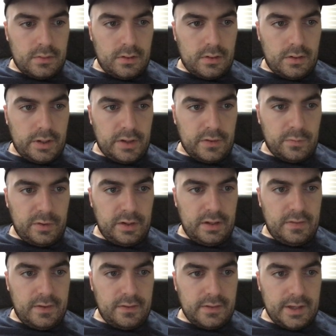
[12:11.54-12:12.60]
Okay, so we did
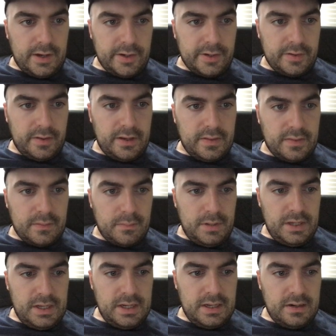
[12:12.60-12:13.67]
this calculate the
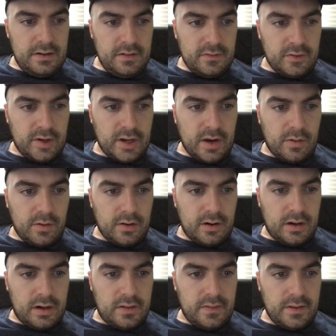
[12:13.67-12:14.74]
mean. So now we're
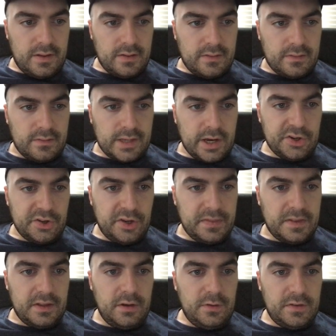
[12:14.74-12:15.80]
on this calculate the
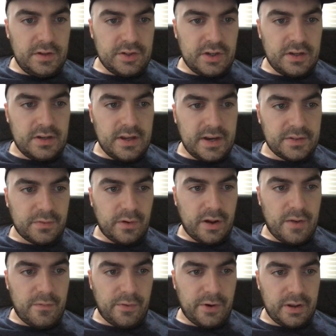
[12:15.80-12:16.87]
usage index for
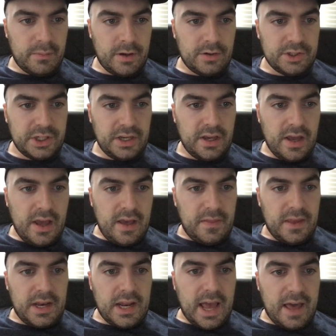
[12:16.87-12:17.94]
every emoji,
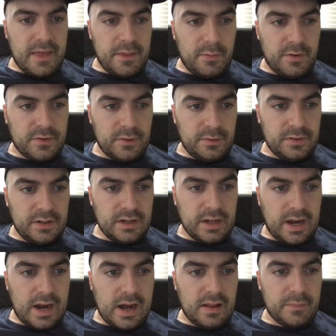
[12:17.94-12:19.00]
then add the resulting
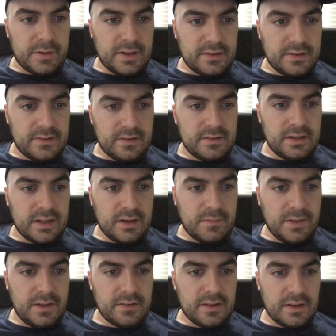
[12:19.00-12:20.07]
column consisting of
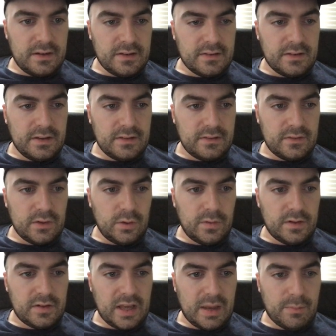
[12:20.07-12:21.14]
these indices to the
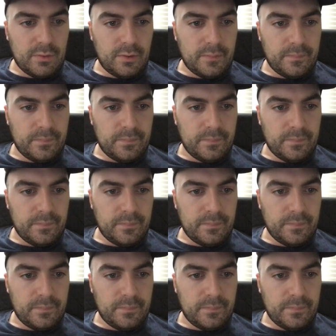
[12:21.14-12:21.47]
table.